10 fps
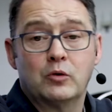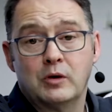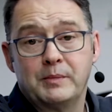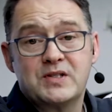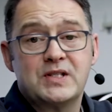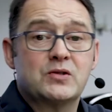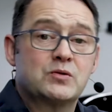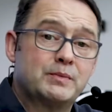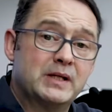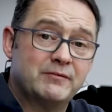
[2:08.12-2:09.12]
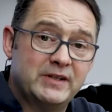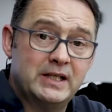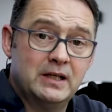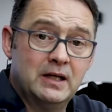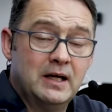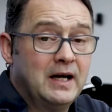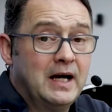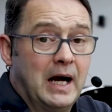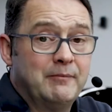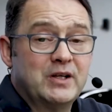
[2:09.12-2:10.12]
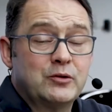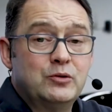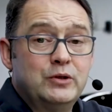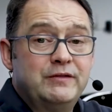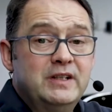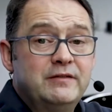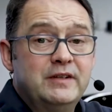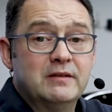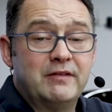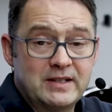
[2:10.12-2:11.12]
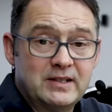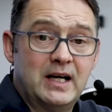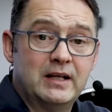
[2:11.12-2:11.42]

In addition to many oil change and maintenance kits for